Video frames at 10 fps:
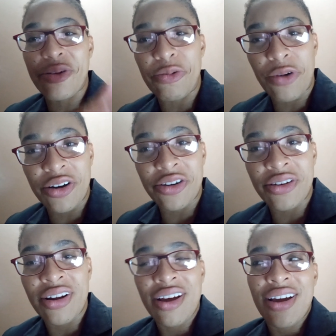when one
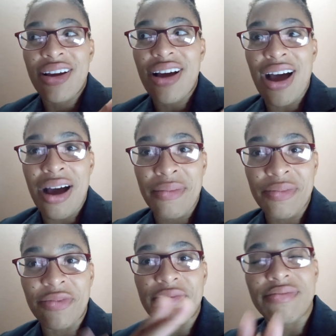
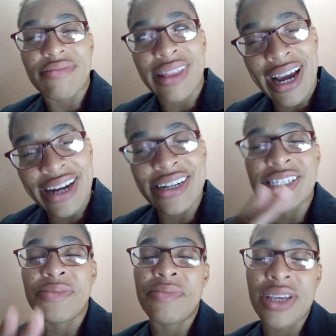line
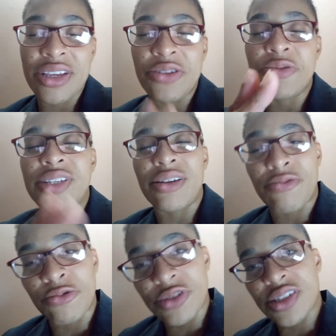is being used, it
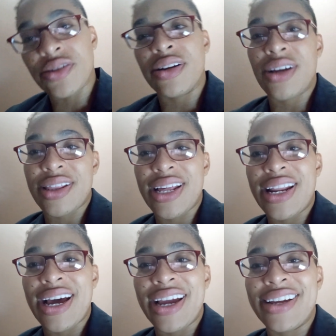routes to another
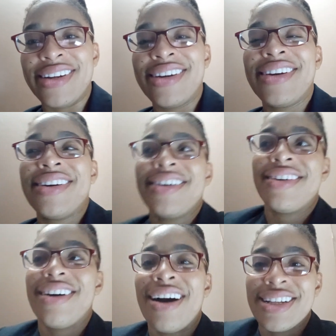line
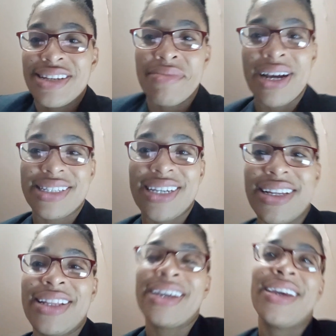
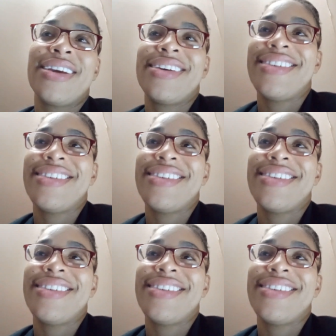automatically.